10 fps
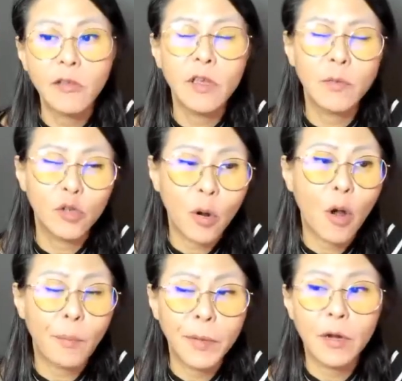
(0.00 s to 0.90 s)
you keep job
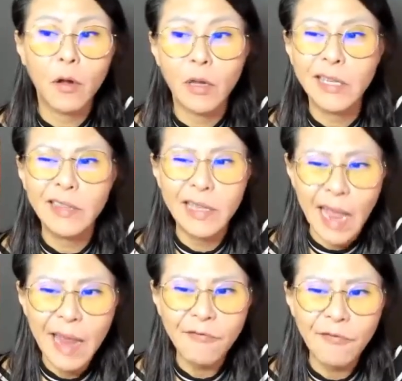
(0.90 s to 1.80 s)
hopping. In the
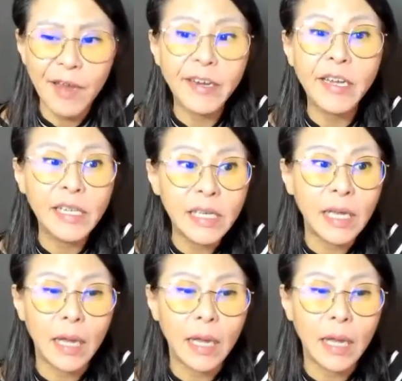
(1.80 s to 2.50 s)
end, finally.